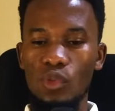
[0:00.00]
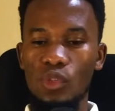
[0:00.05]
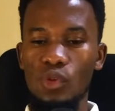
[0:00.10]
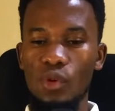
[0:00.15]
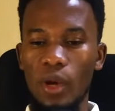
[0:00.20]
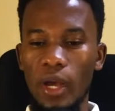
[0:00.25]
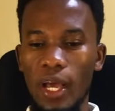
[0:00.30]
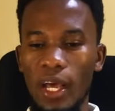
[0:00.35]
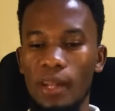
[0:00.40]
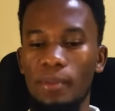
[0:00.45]
to
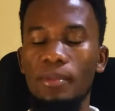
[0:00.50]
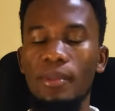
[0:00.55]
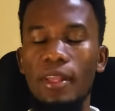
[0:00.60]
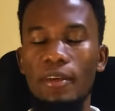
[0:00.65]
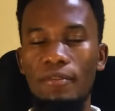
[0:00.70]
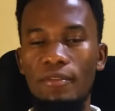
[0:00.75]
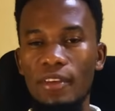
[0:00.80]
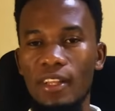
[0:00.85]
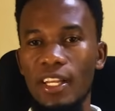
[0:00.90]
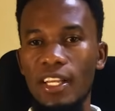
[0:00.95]
help
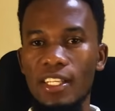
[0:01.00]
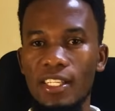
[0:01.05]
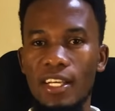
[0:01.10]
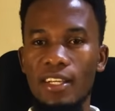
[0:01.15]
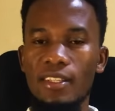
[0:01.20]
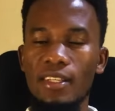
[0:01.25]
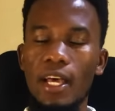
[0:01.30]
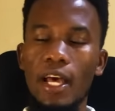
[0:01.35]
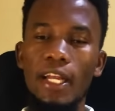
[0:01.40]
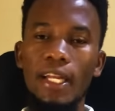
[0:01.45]
the
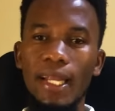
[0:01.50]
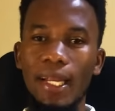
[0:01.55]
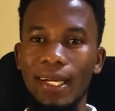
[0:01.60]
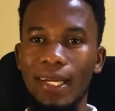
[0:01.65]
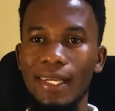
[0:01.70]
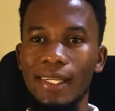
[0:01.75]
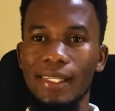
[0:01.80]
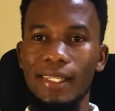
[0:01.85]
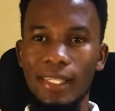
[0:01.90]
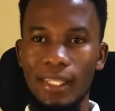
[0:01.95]
villagers
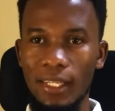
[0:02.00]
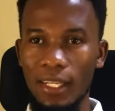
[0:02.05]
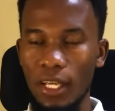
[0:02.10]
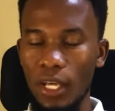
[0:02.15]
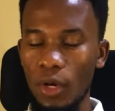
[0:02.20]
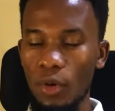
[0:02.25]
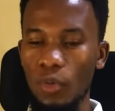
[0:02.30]
directly